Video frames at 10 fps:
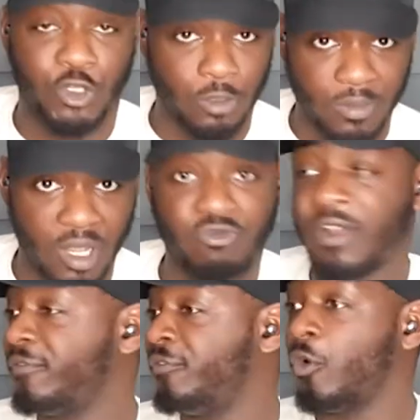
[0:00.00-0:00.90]
my
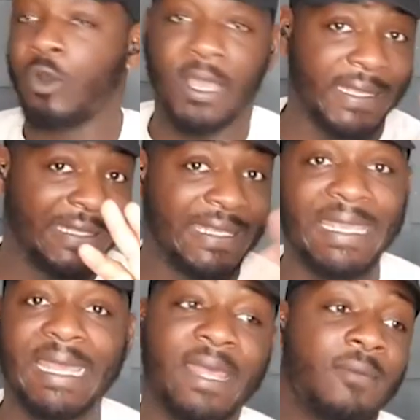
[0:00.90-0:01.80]
rent for a
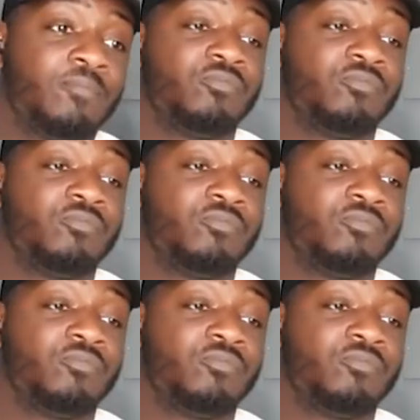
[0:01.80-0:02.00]
year,